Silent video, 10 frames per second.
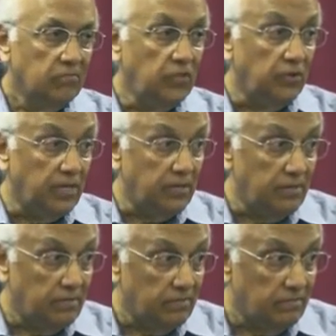do
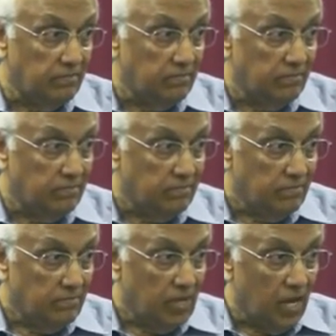it.
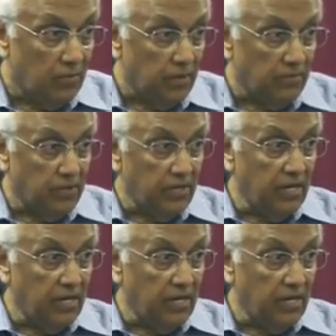However